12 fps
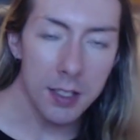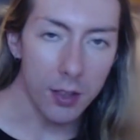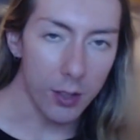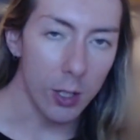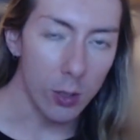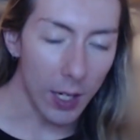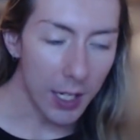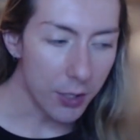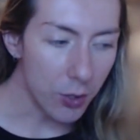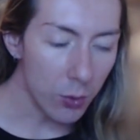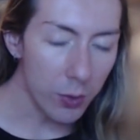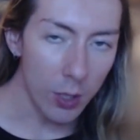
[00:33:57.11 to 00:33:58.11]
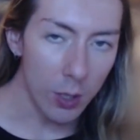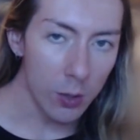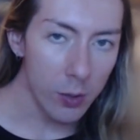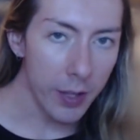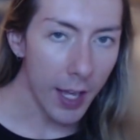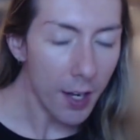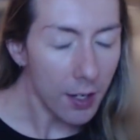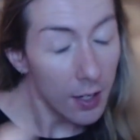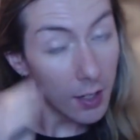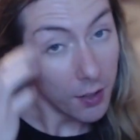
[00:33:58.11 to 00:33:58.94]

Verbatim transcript: though I do know that